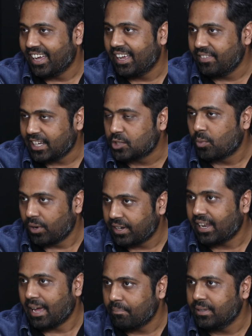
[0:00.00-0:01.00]
And that's
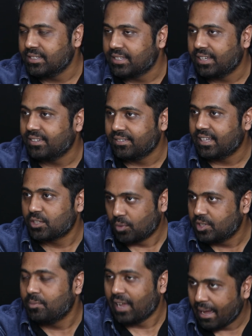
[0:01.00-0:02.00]
what happens, and that's
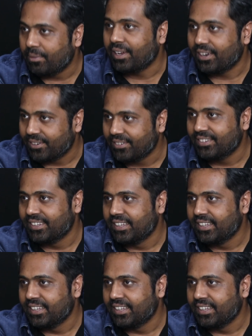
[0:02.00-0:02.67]
what is happening, you know.